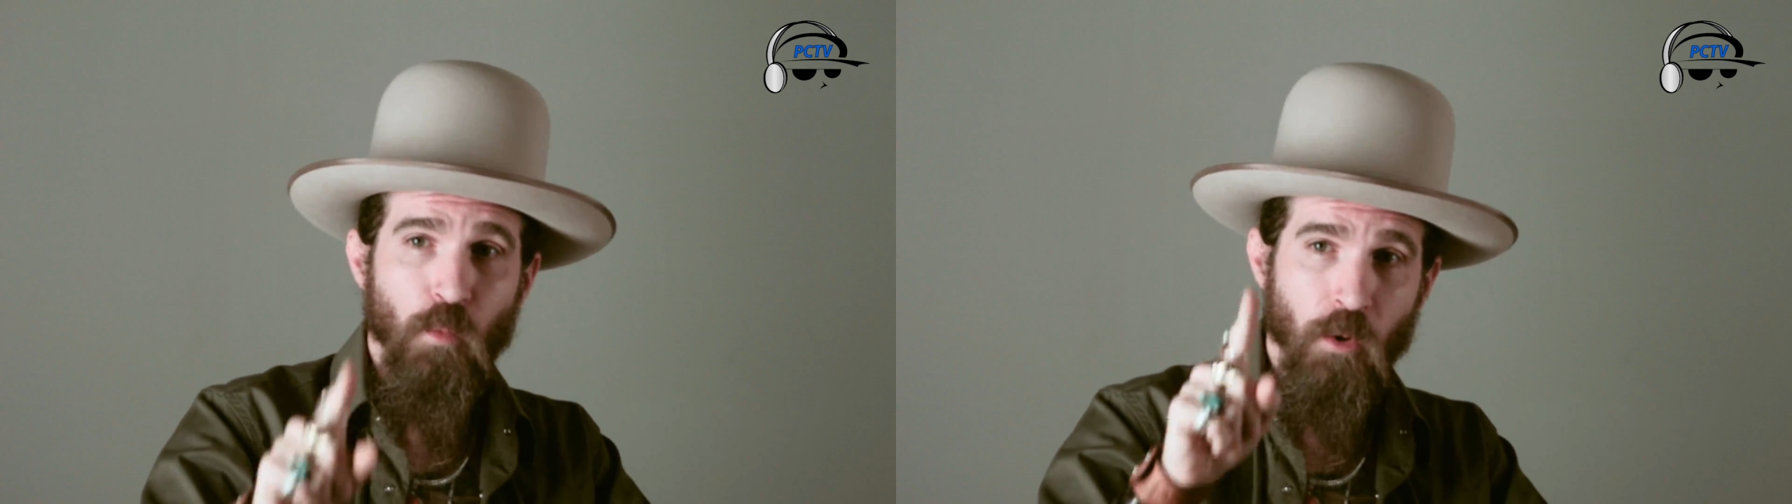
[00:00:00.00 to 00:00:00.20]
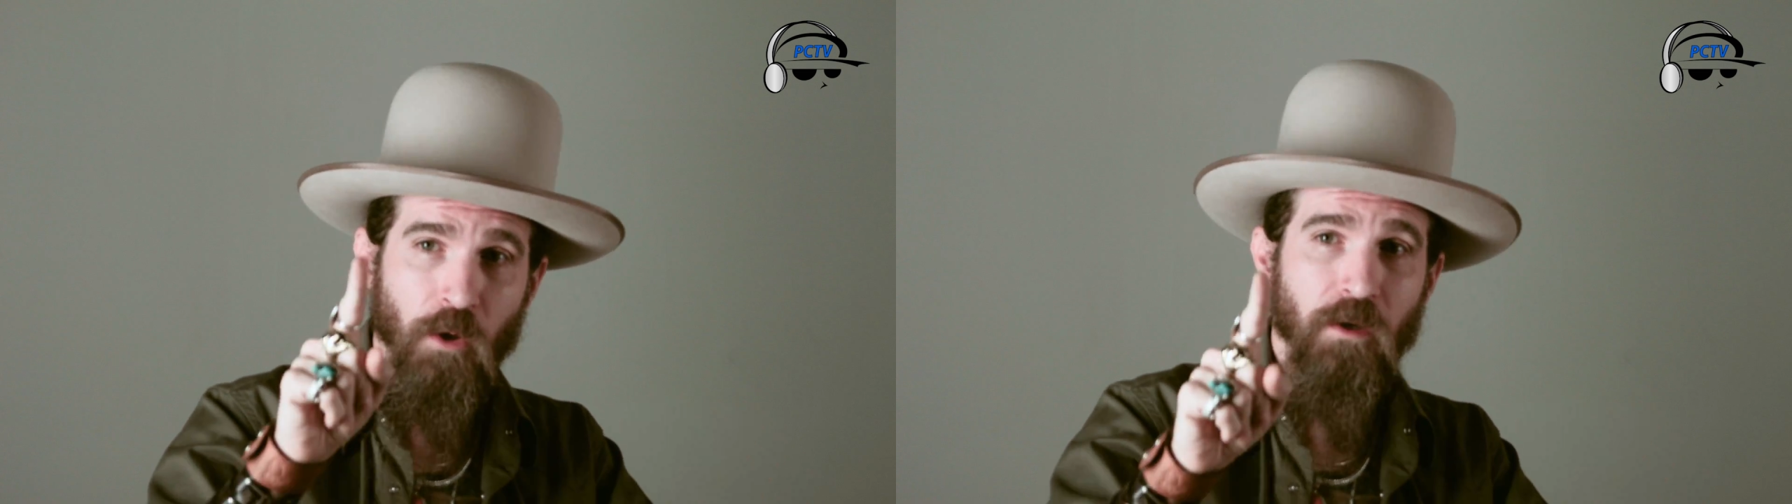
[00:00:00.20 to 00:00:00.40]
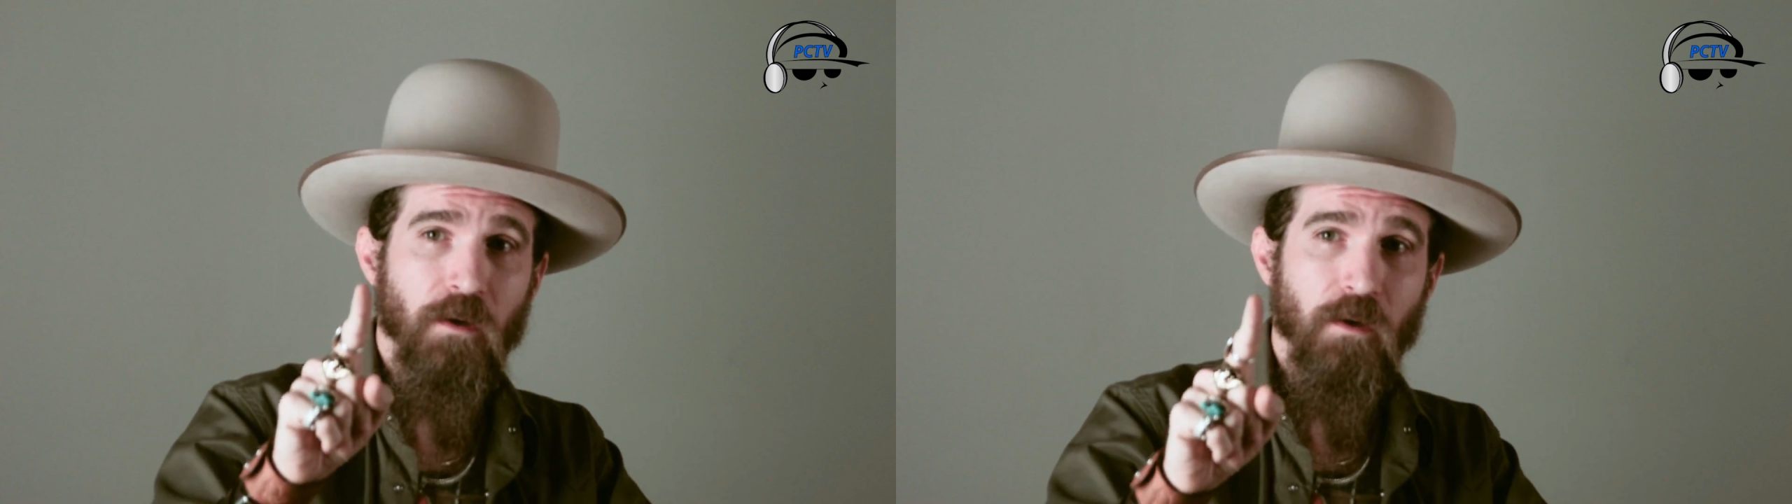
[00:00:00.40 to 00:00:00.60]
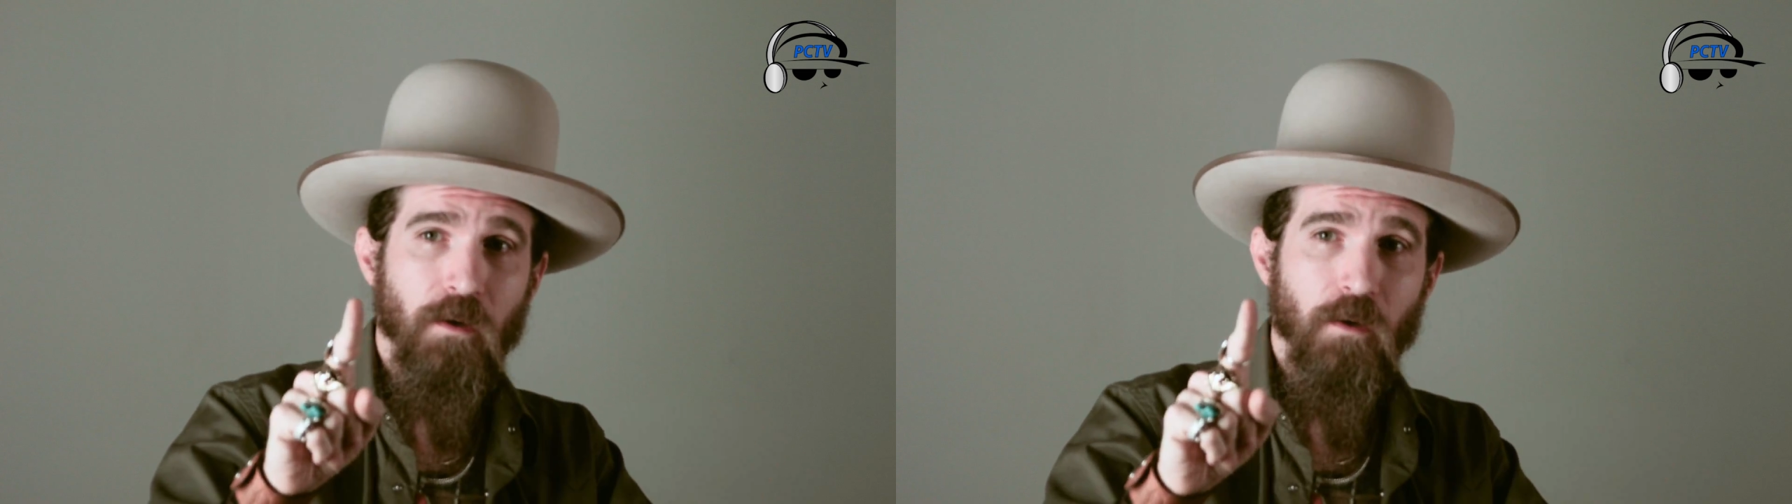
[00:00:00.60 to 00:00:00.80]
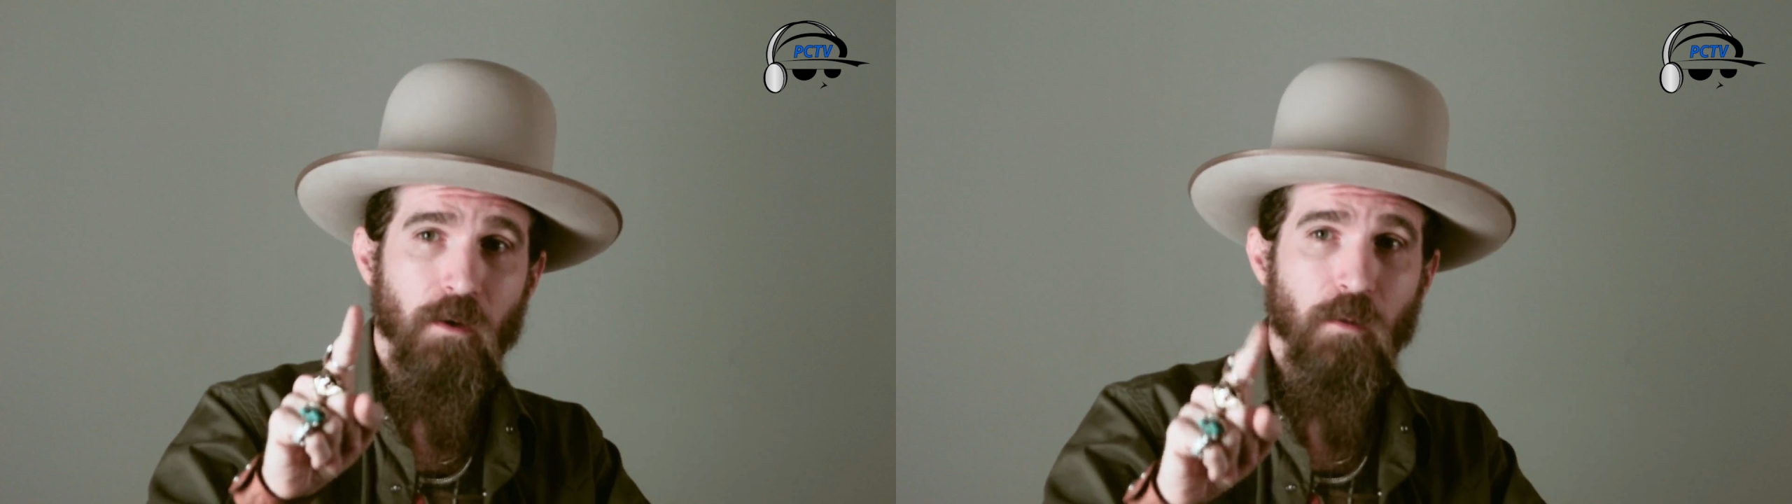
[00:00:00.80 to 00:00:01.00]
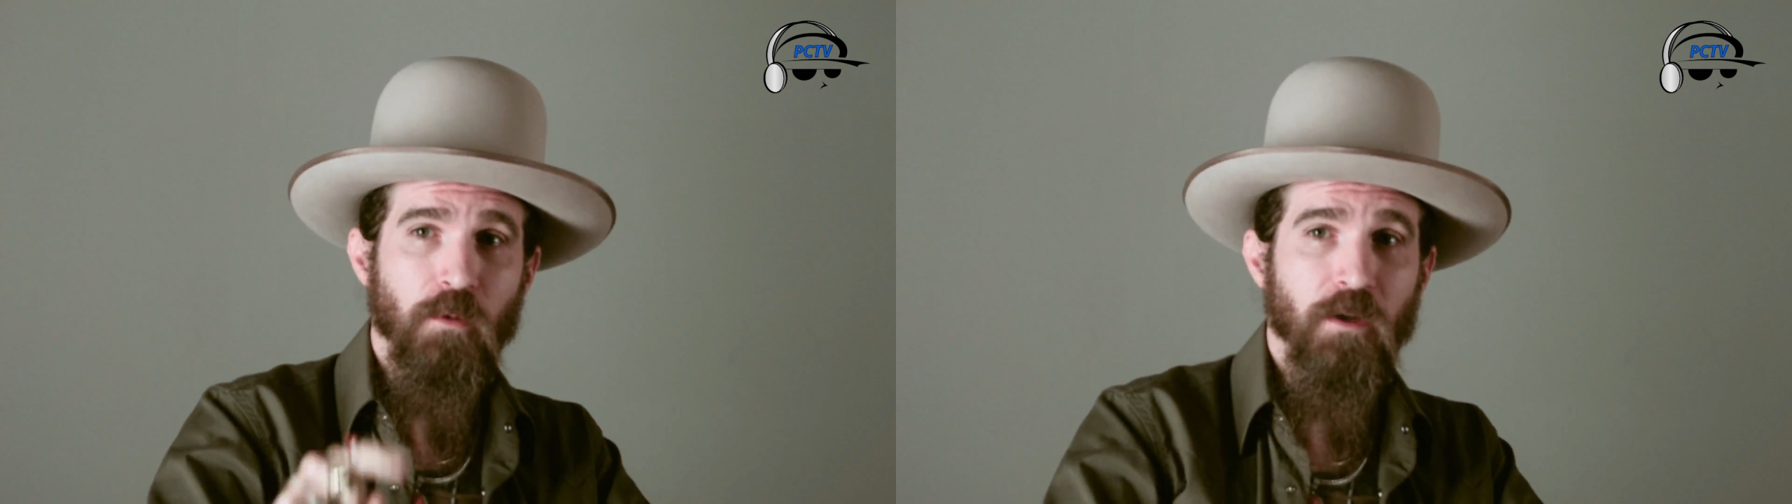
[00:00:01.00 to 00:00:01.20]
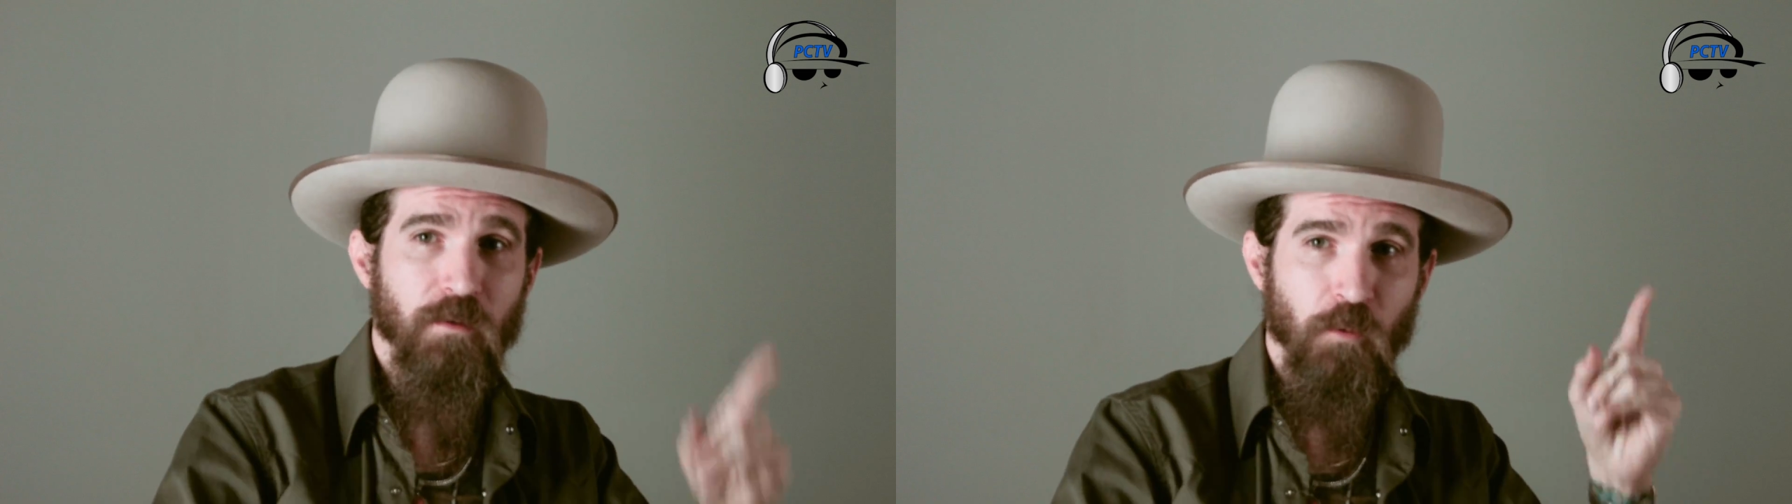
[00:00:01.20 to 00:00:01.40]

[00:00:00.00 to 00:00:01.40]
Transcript: 1 +